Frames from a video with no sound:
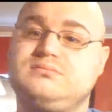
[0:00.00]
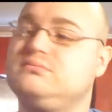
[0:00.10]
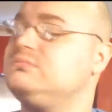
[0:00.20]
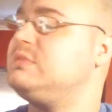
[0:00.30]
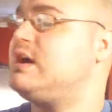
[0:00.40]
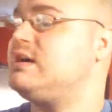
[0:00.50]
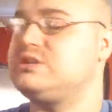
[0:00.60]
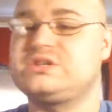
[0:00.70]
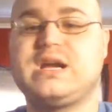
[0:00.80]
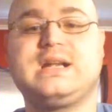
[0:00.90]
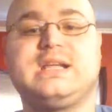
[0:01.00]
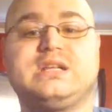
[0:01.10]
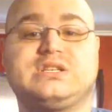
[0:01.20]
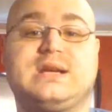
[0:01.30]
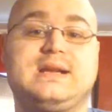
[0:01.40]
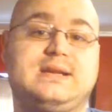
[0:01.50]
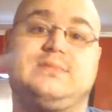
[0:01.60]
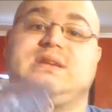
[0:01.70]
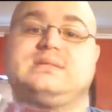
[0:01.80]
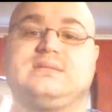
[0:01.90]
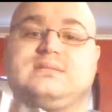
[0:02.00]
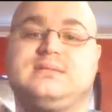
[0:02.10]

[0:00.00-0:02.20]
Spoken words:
non-shiny and shiny, basically.